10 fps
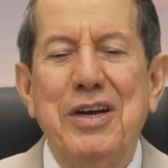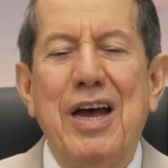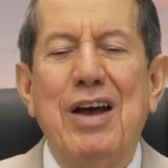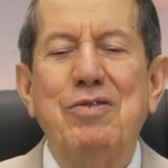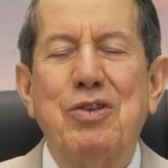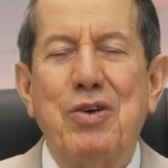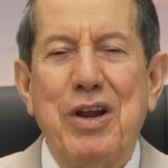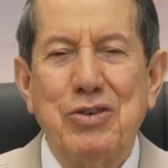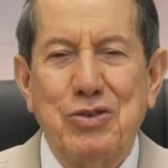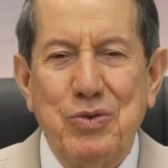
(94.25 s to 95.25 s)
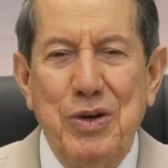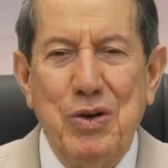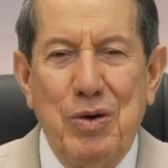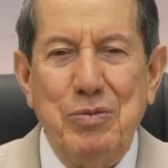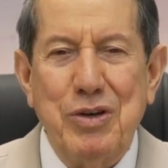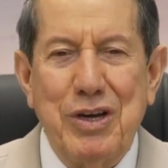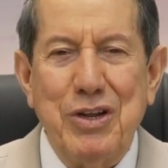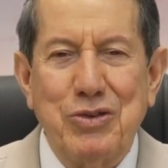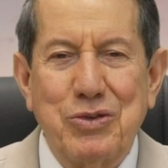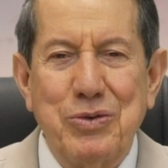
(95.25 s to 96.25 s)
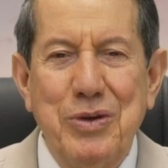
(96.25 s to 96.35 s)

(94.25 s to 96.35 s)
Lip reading: The victory is yours in the name of Christ.